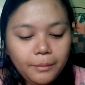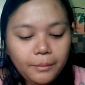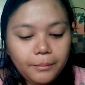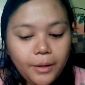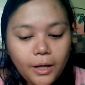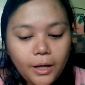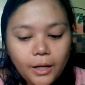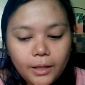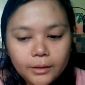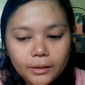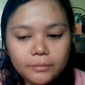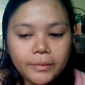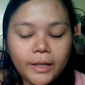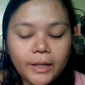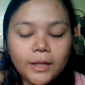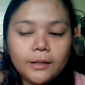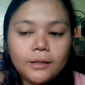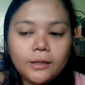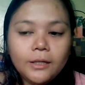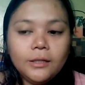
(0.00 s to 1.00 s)
But
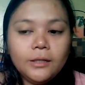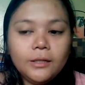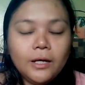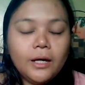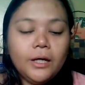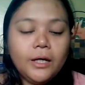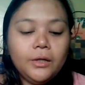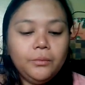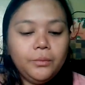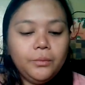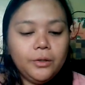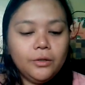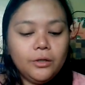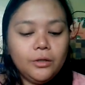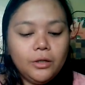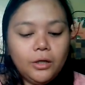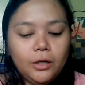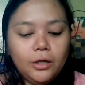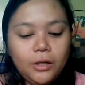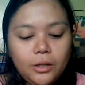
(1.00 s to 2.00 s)
my aunt and I, we
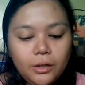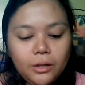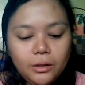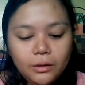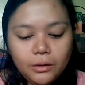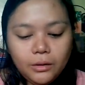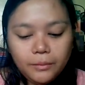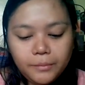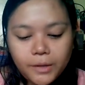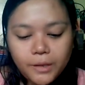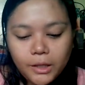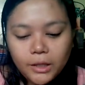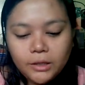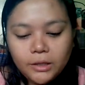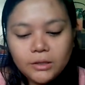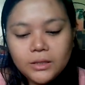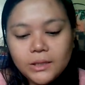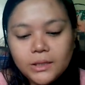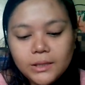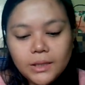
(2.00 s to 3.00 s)
are
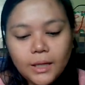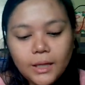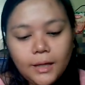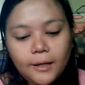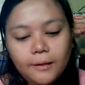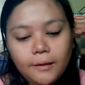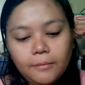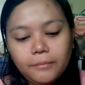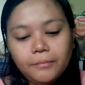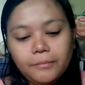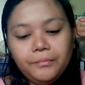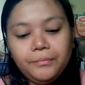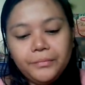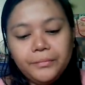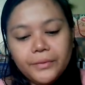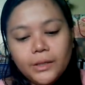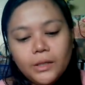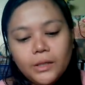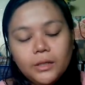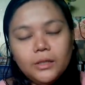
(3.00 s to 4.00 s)
playing this game,
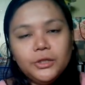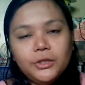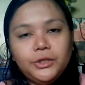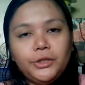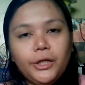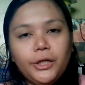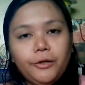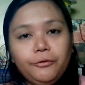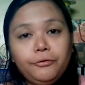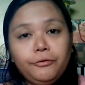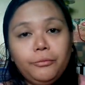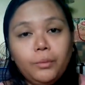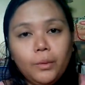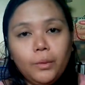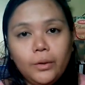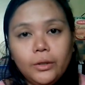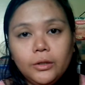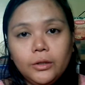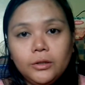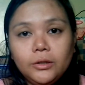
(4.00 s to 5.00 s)
Chef
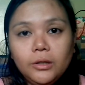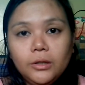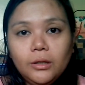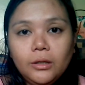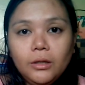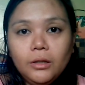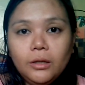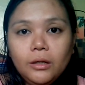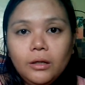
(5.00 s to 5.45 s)
World.